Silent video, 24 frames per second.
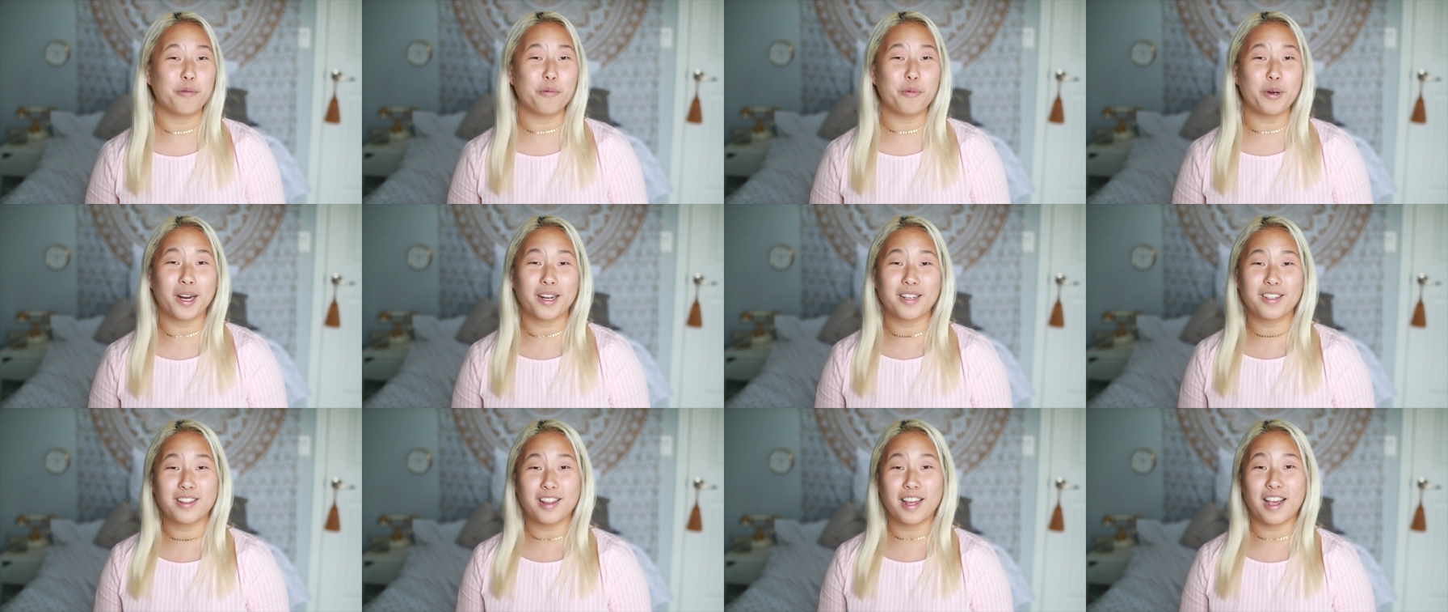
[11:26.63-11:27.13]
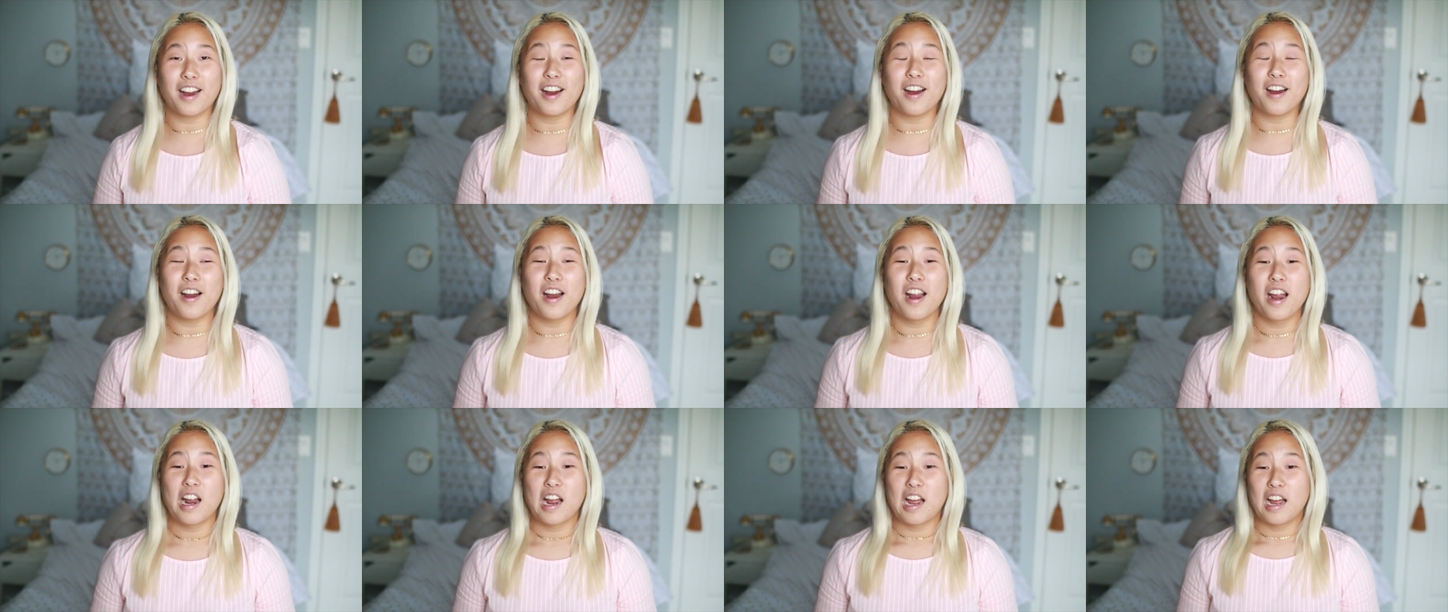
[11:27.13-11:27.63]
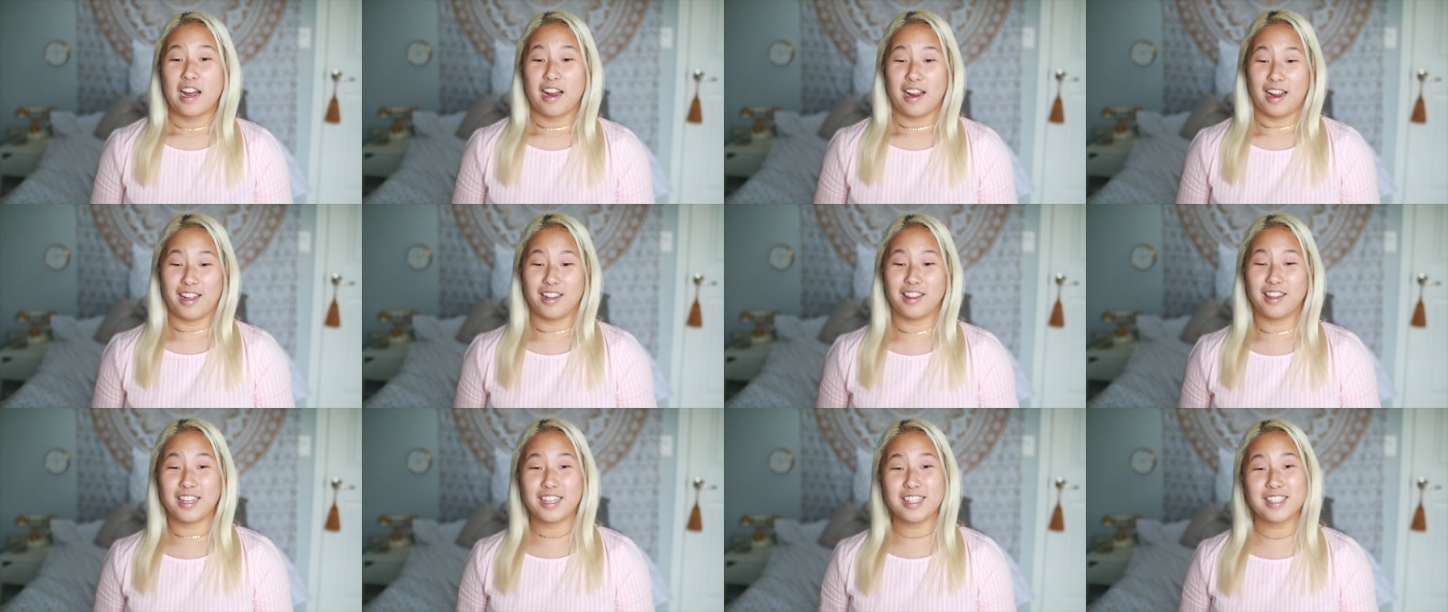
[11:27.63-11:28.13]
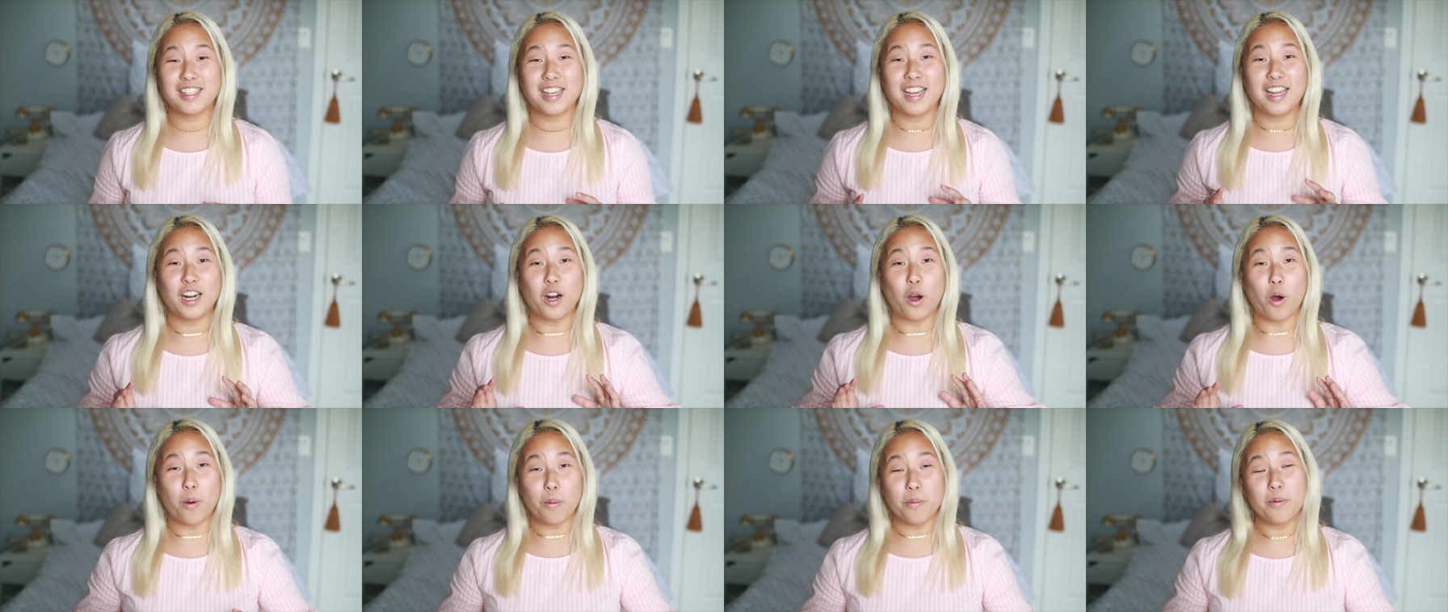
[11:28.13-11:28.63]
worked there. At least
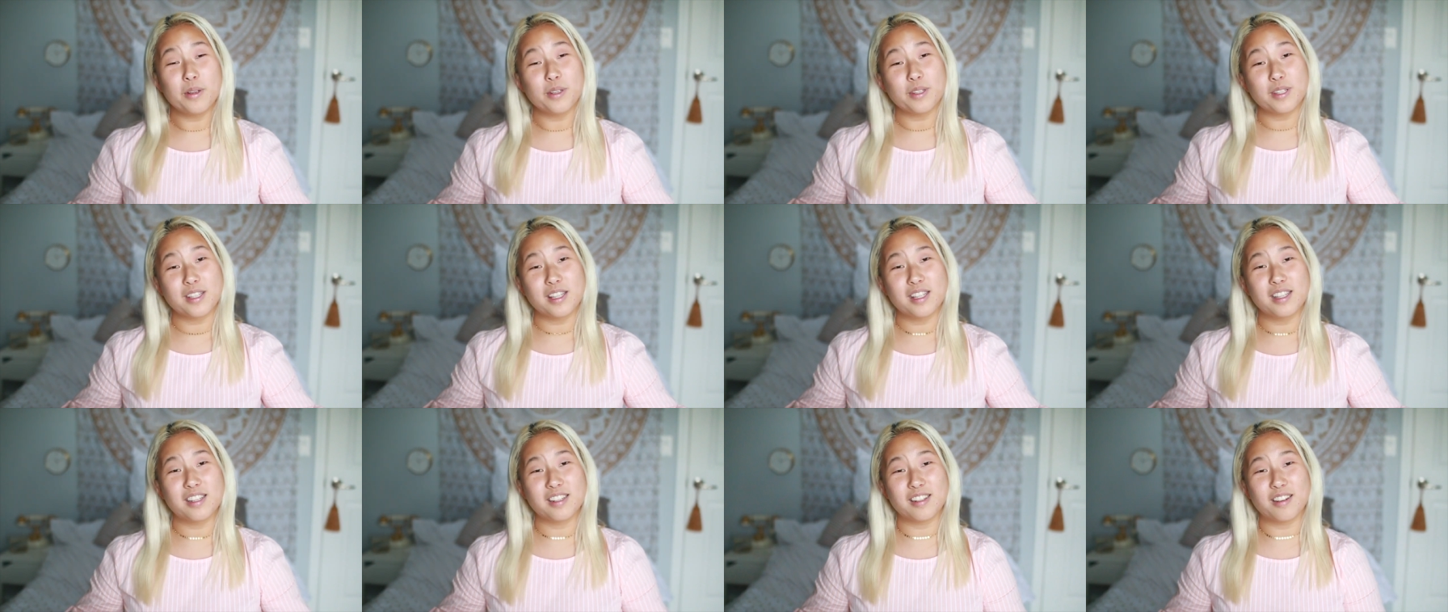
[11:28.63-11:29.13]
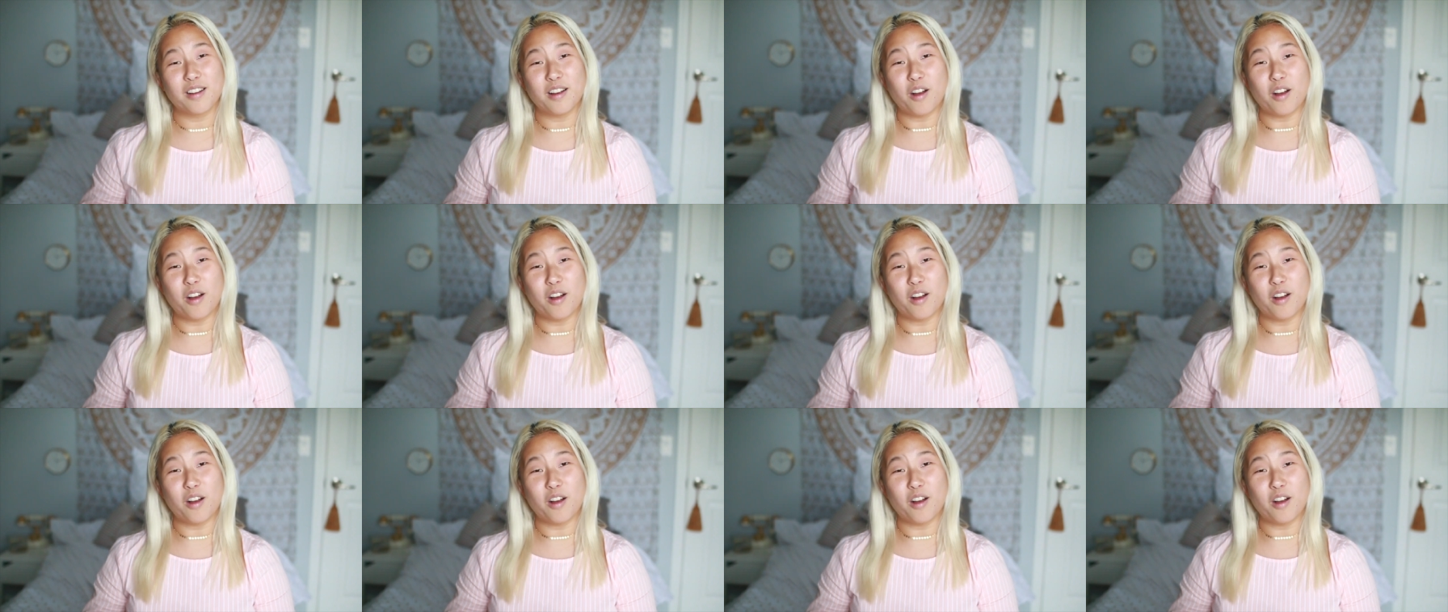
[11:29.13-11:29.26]
it almost